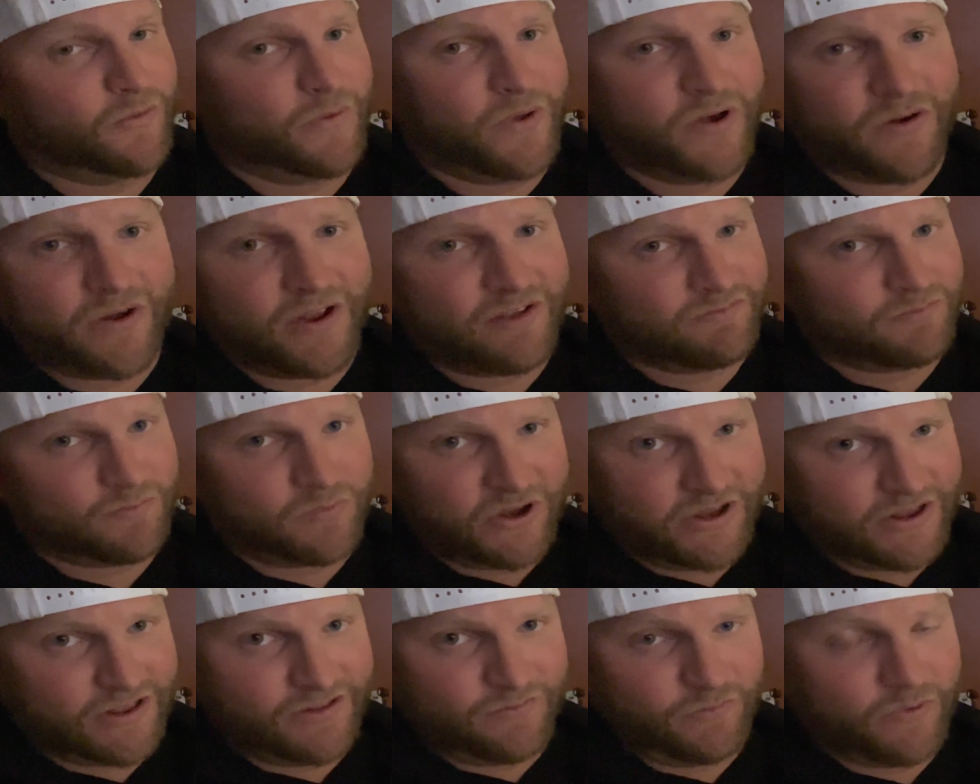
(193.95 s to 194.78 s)
We don't have
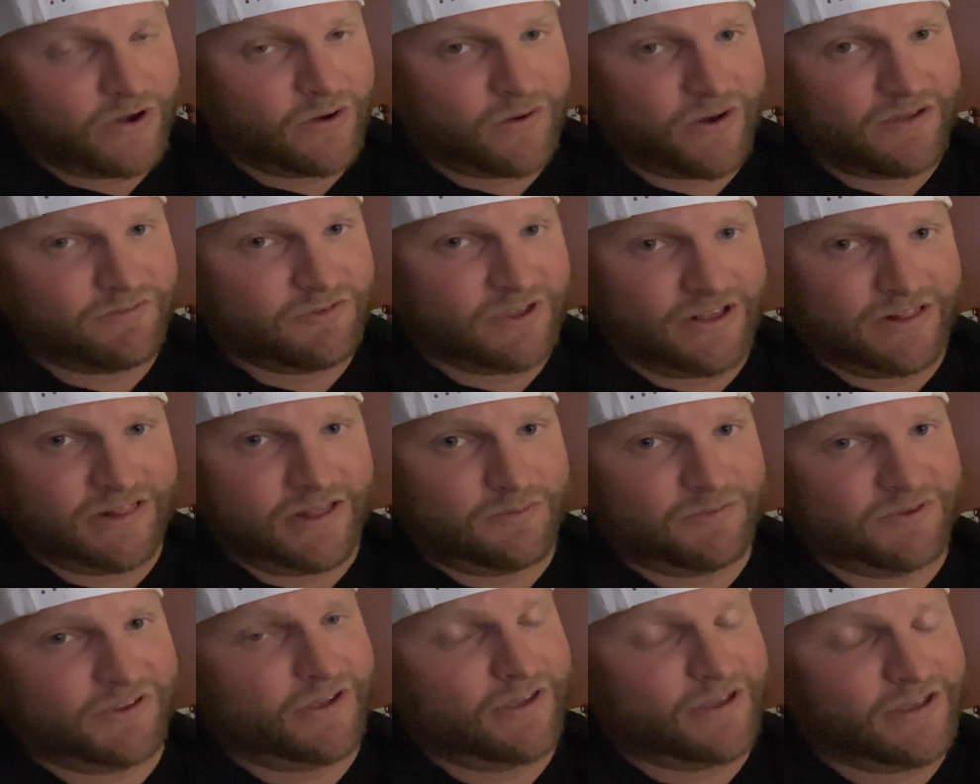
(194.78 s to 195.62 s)
pre, we don't have
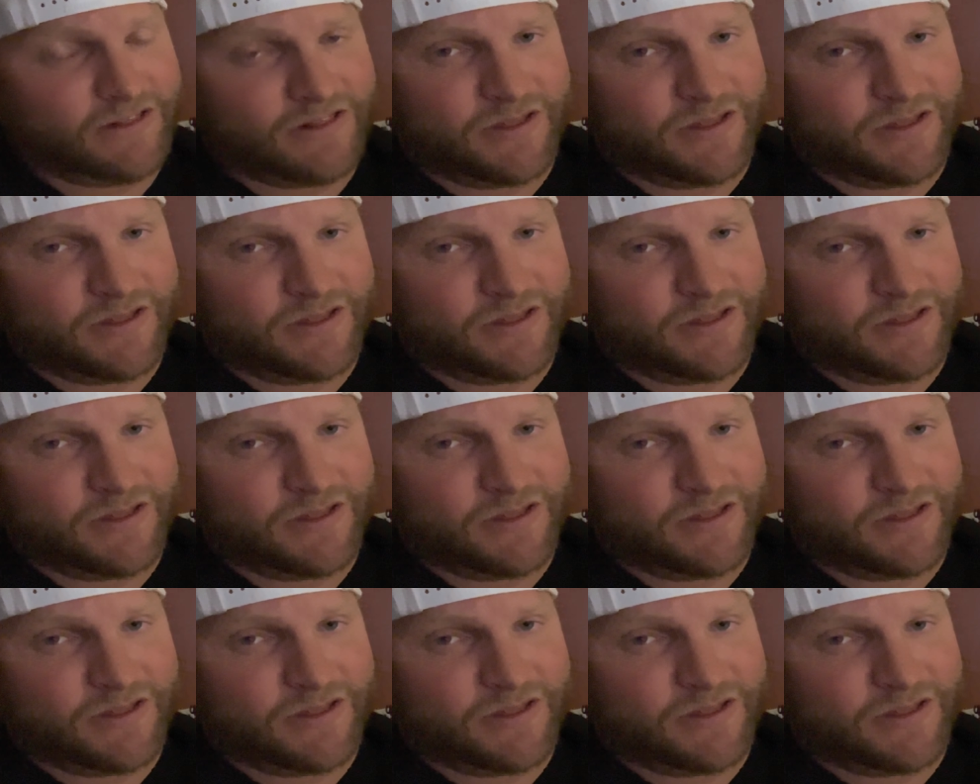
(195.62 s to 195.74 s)
eclampsia.